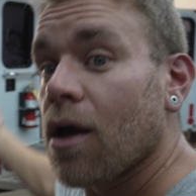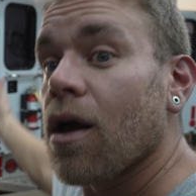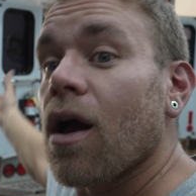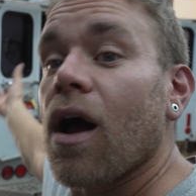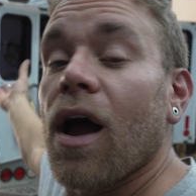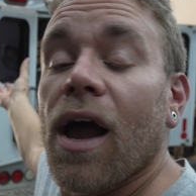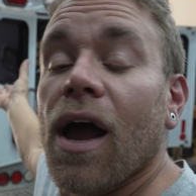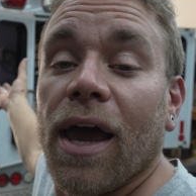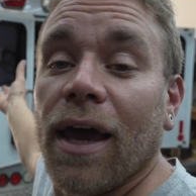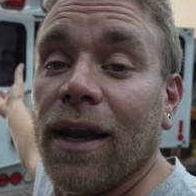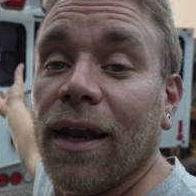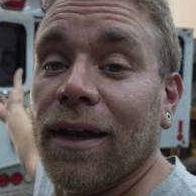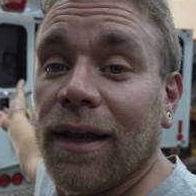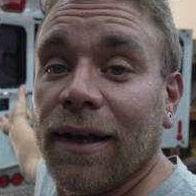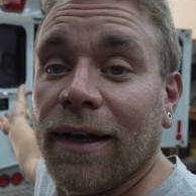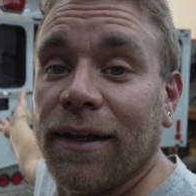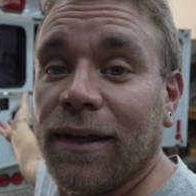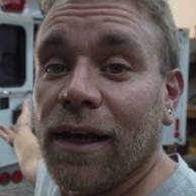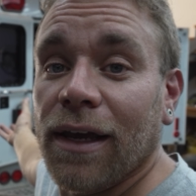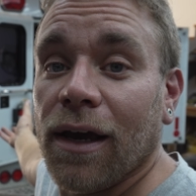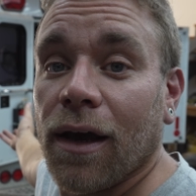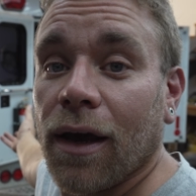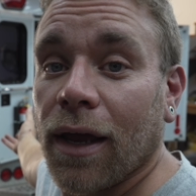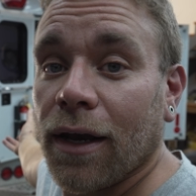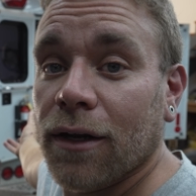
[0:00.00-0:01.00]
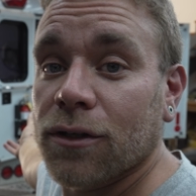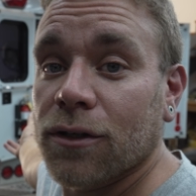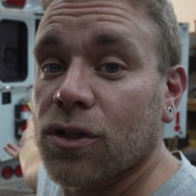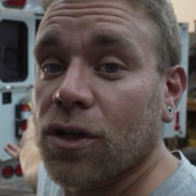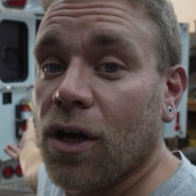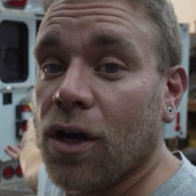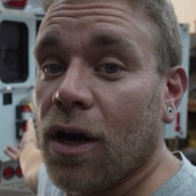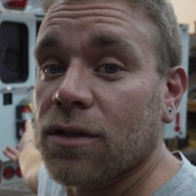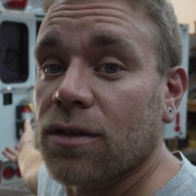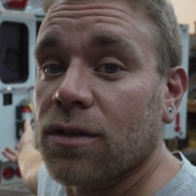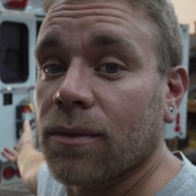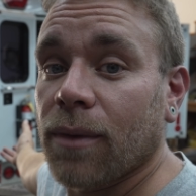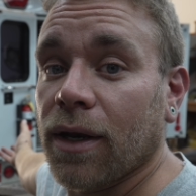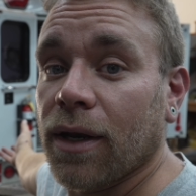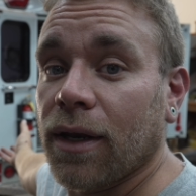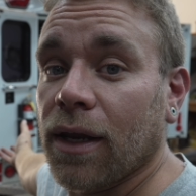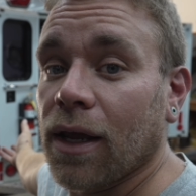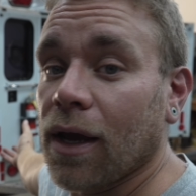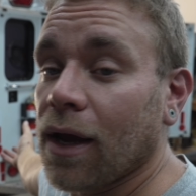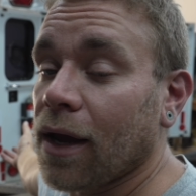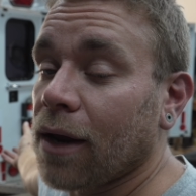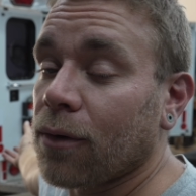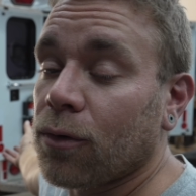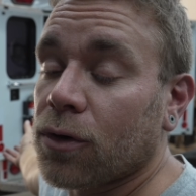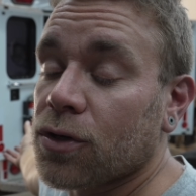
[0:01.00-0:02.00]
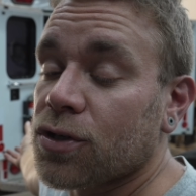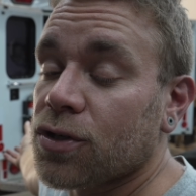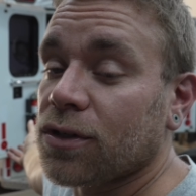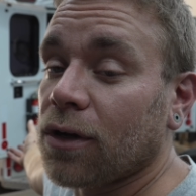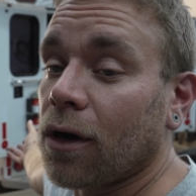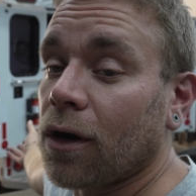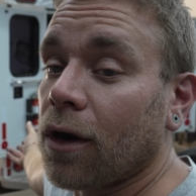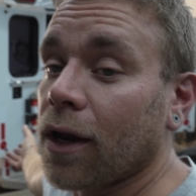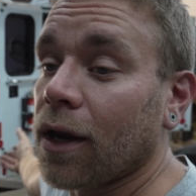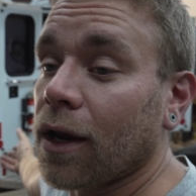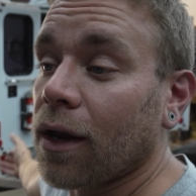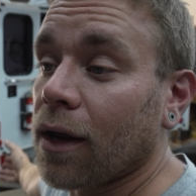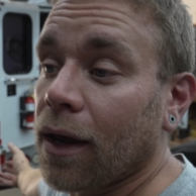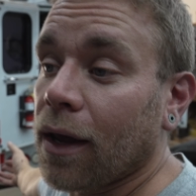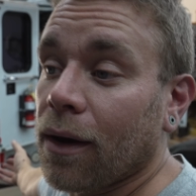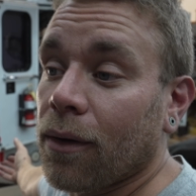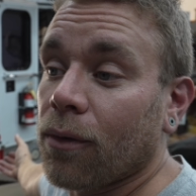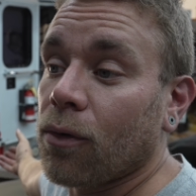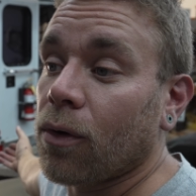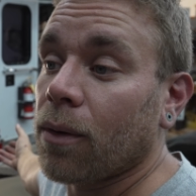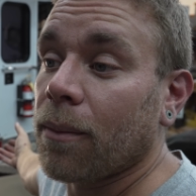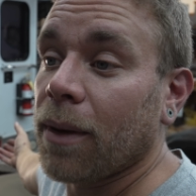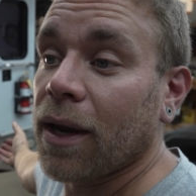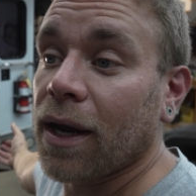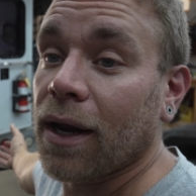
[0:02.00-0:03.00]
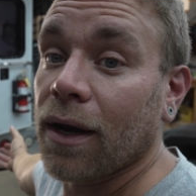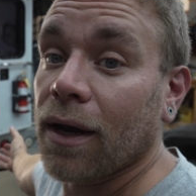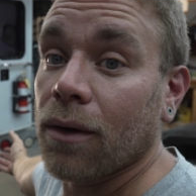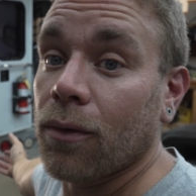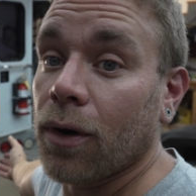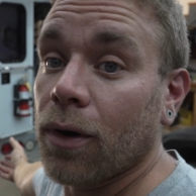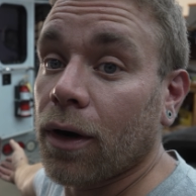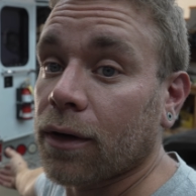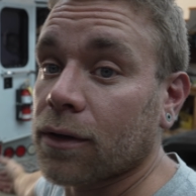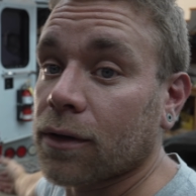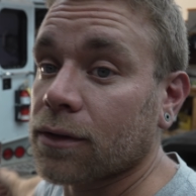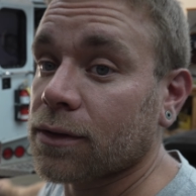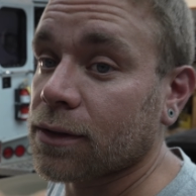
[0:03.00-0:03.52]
I had an idea, and it was an awesome idea, and we're starting and we're making it work.